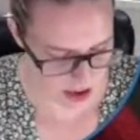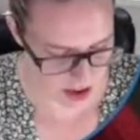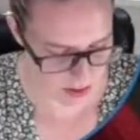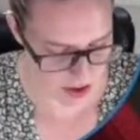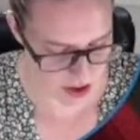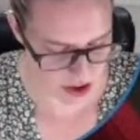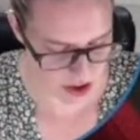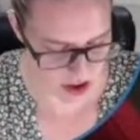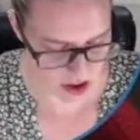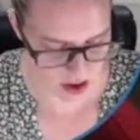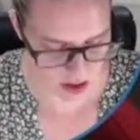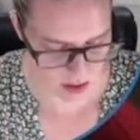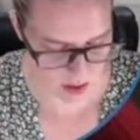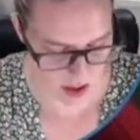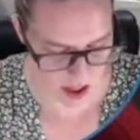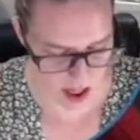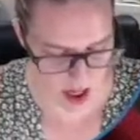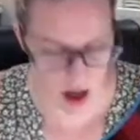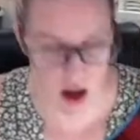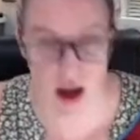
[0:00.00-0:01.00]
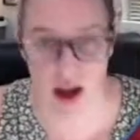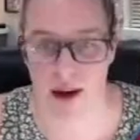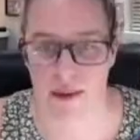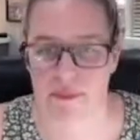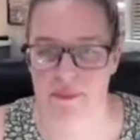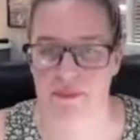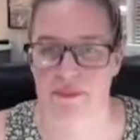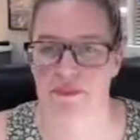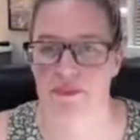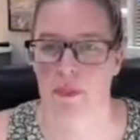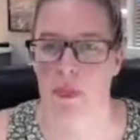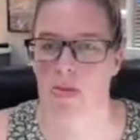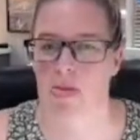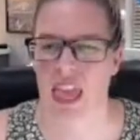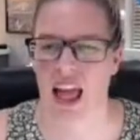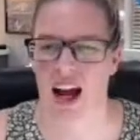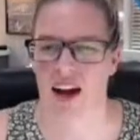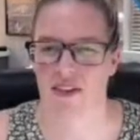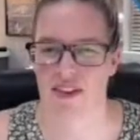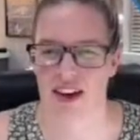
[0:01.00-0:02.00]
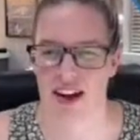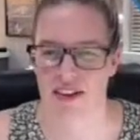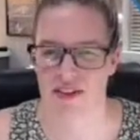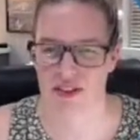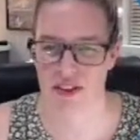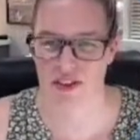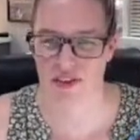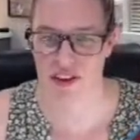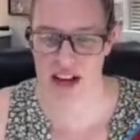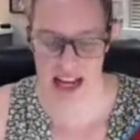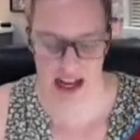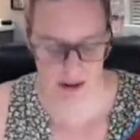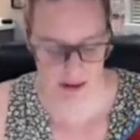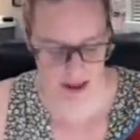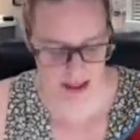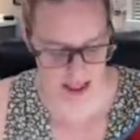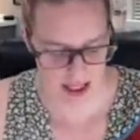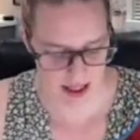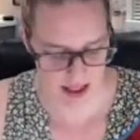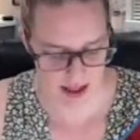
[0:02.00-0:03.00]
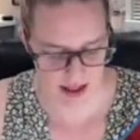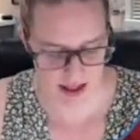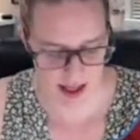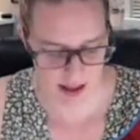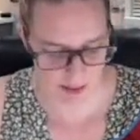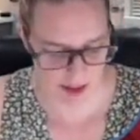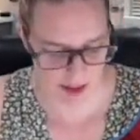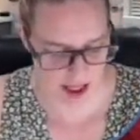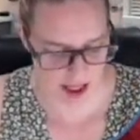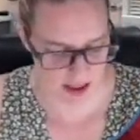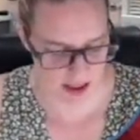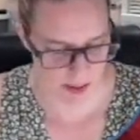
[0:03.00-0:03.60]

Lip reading: we do, I've left the flowers in the stamp case,